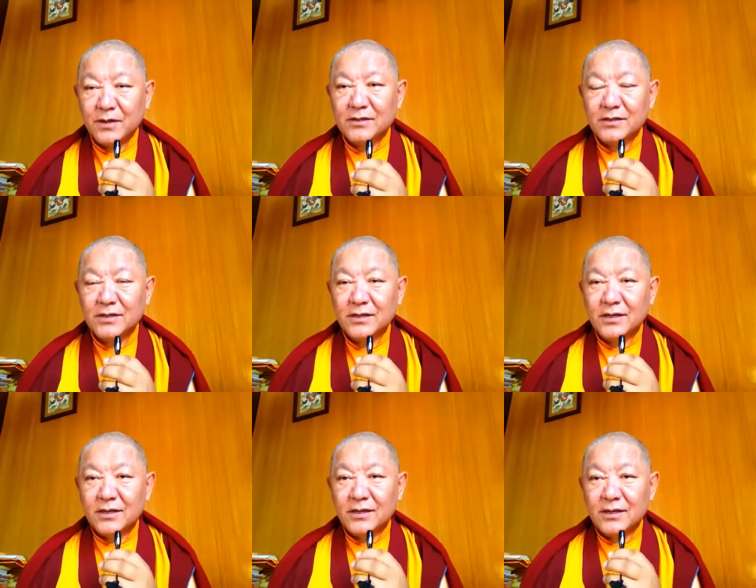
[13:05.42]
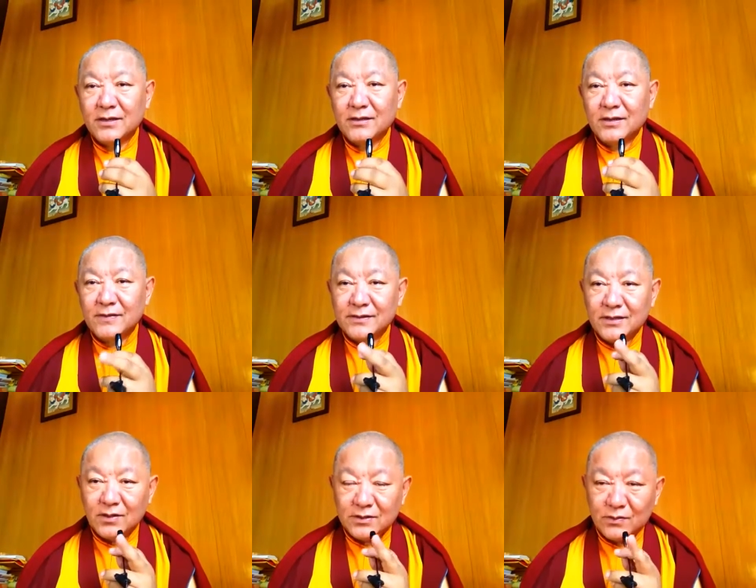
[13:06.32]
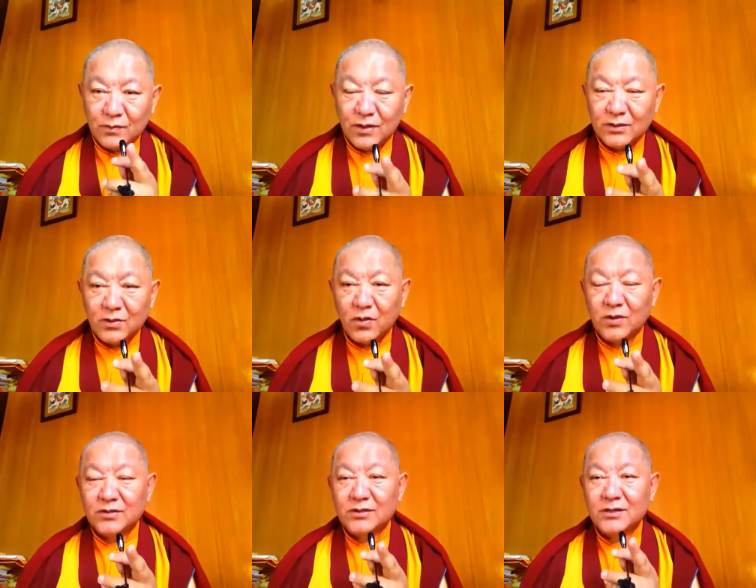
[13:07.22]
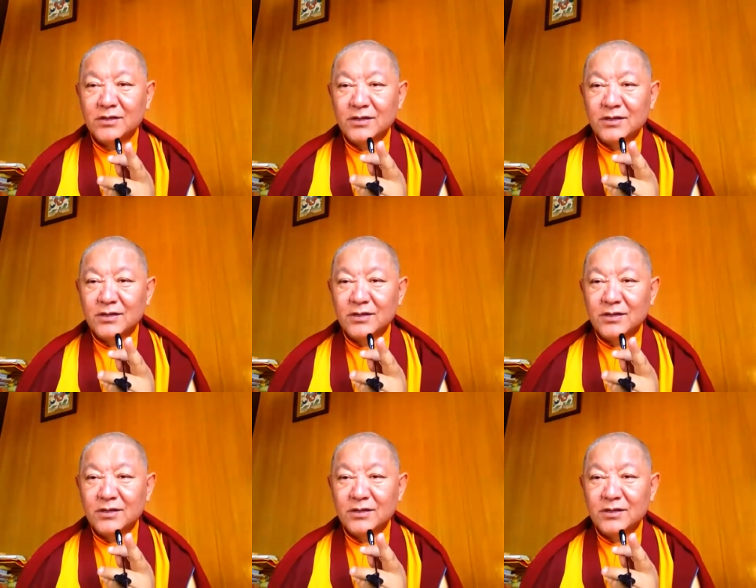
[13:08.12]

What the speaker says: but there is not one cause